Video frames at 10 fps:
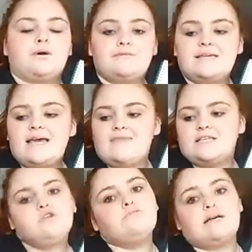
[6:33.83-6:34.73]
birthday.
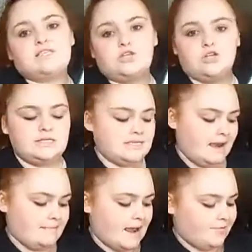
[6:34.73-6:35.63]
That's who my son's
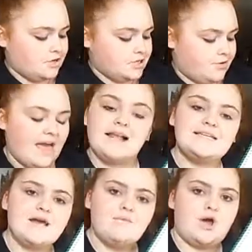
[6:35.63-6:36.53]
named after. So that
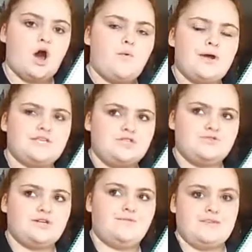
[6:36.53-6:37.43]
day we always do
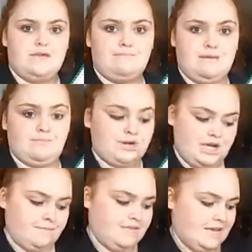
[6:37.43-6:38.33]
something in
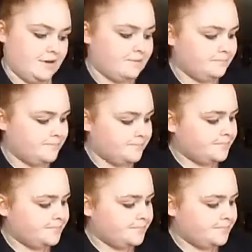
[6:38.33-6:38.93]
memory of them.